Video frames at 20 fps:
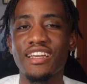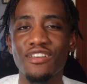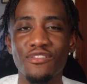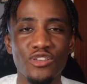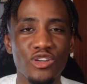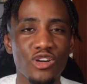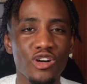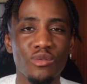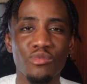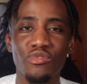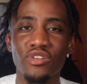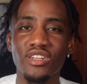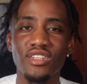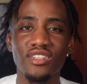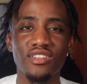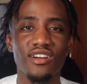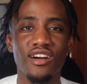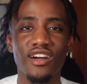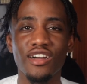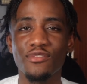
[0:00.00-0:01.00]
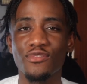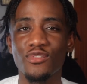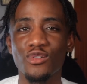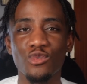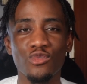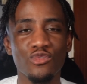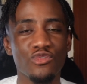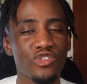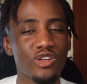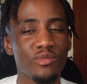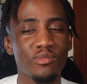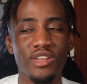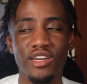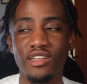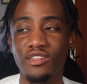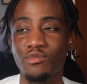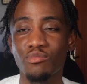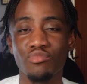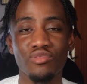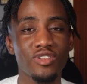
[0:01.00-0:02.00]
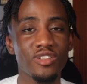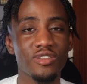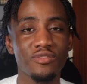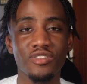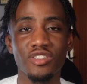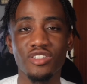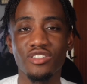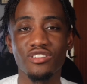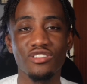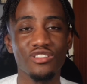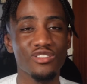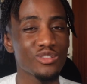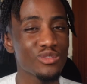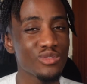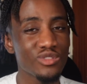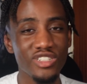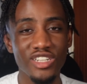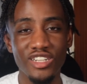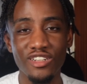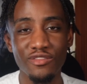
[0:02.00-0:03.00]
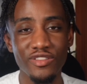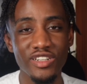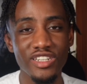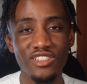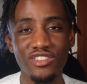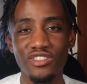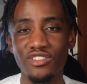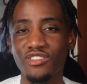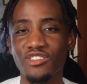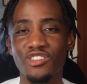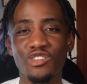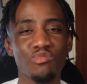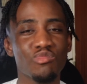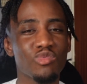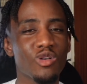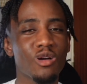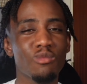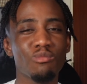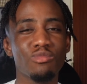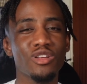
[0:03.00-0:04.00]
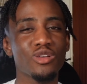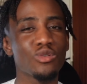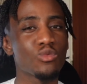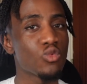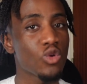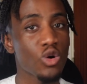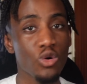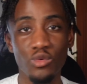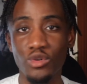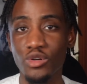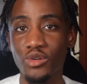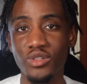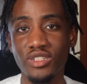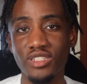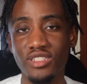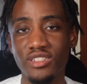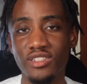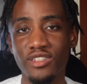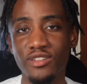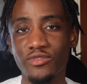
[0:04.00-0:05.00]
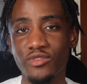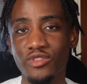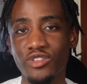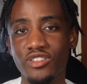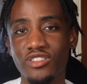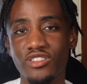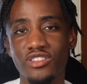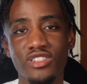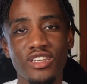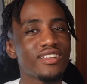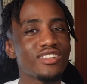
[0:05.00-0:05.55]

if you upgrade an iPhone from the previous 2 generations, you probably won't notice a difference.